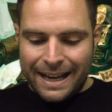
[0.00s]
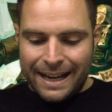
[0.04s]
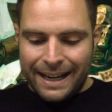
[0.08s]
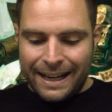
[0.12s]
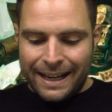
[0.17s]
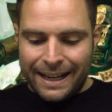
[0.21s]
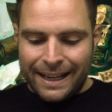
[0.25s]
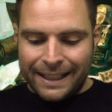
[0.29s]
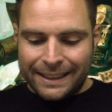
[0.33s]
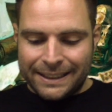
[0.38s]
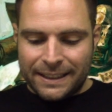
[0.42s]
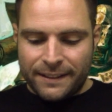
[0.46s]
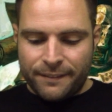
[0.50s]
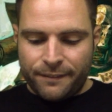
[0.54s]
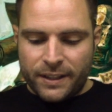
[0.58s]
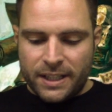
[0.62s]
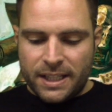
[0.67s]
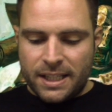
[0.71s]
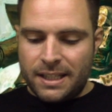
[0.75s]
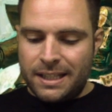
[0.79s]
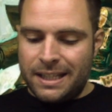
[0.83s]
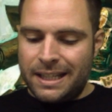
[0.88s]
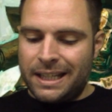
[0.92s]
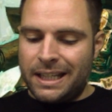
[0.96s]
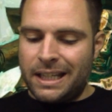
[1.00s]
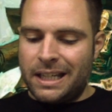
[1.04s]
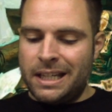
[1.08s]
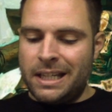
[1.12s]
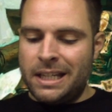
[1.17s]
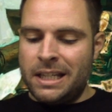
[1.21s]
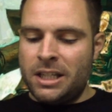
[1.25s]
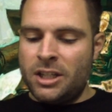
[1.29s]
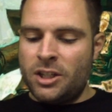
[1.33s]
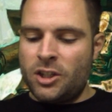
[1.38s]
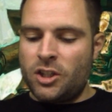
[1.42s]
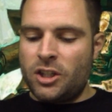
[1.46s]
Atavistic
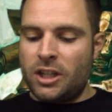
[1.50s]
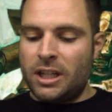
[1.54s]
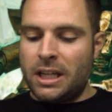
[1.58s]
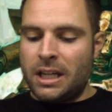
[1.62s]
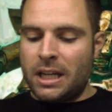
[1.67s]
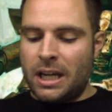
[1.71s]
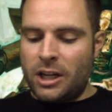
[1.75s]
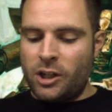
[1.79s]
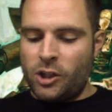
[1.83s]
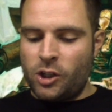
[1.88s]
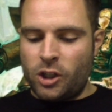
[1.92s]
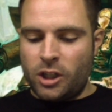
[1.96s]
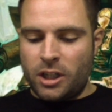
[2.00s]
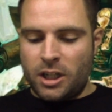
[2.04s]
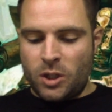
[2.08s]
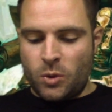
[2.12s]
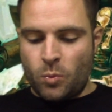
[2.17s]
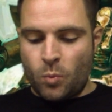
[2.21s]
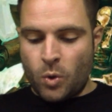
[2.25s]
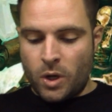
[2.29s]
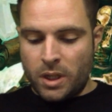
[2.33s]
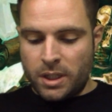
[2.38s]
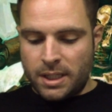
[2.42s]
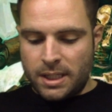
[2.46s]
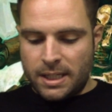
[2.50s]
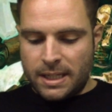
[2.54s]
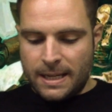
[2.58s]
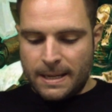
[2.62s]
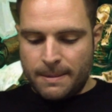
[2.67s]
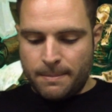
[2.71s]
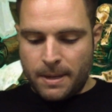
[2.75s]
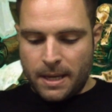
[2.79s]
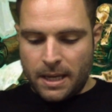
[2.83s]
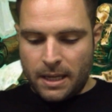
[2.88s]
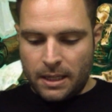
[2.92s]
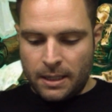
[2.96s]
Instigation is 1
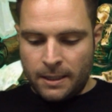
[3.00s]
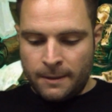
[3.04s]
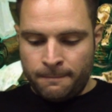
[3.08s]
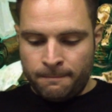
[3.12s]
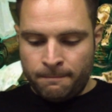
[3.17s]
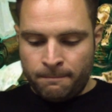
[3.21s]
CP.